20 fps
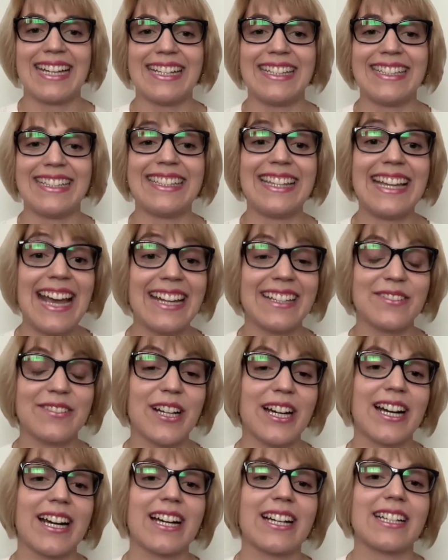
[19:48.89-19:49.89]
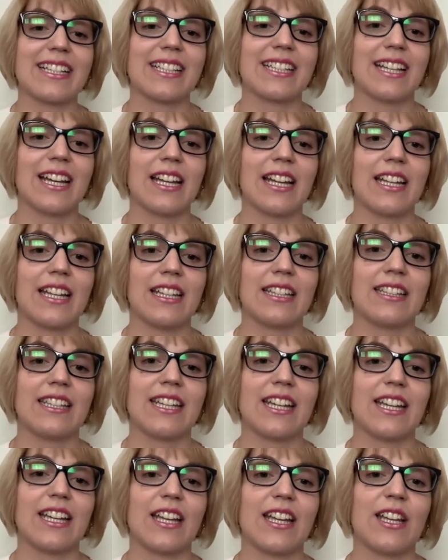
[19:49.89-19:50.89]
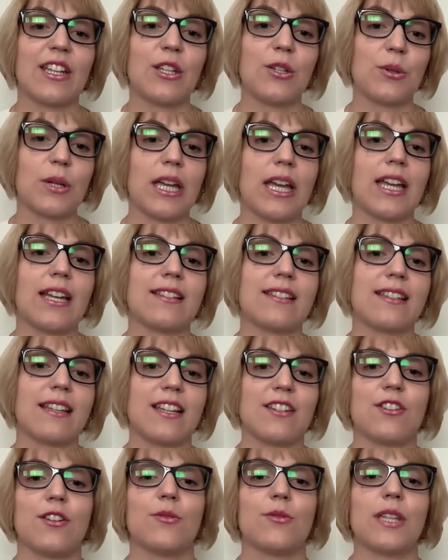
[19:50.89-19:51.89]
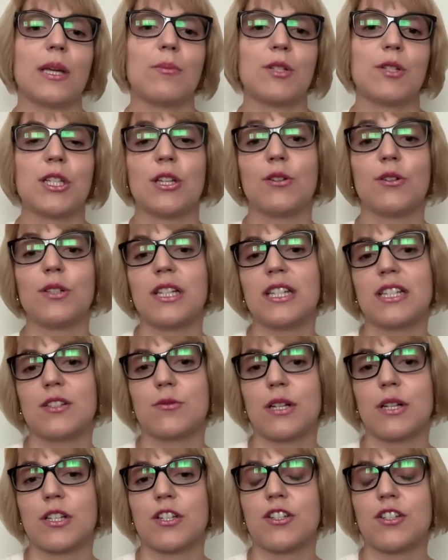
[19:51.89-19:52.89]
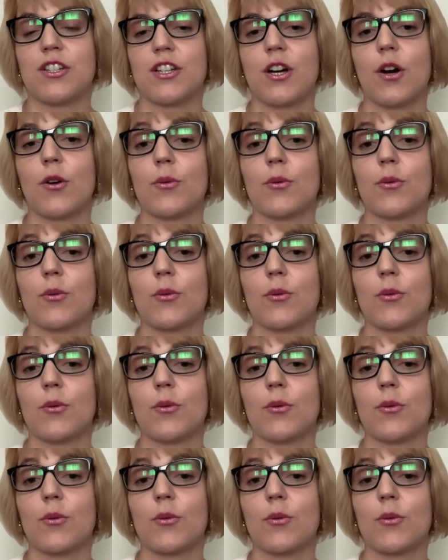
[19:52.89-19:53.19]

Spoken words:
In that regard, the UK's national cybersecurity strategy